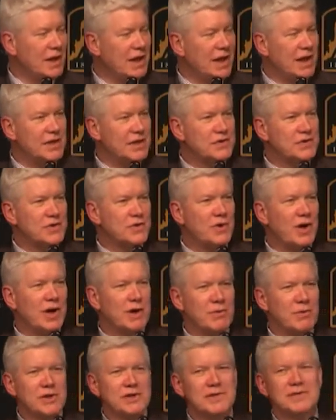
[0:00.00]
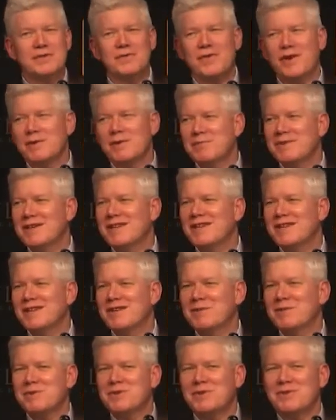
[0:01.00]
And so I want, if I
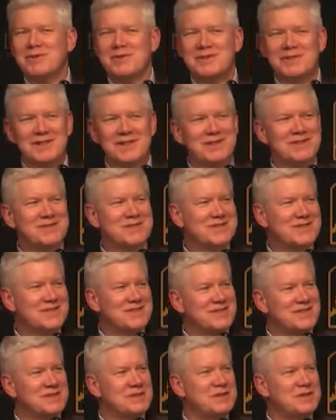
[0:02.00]
may, with your indulgence,